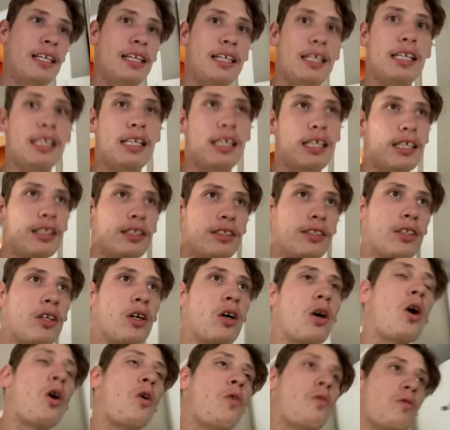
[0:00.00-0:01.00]
it
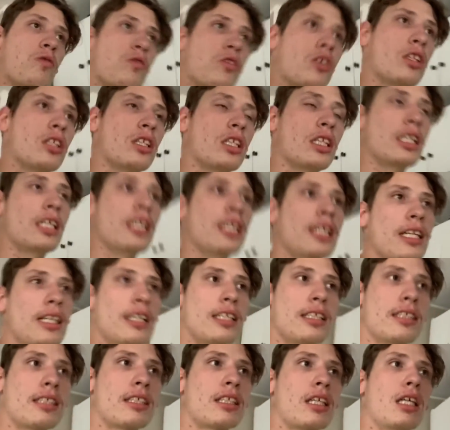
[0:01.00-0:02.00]
hopefully
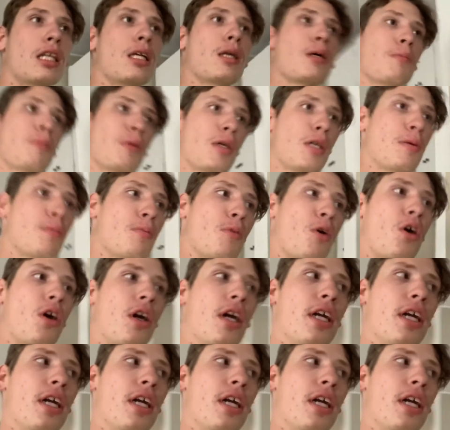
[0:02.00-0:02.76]
is gonna be more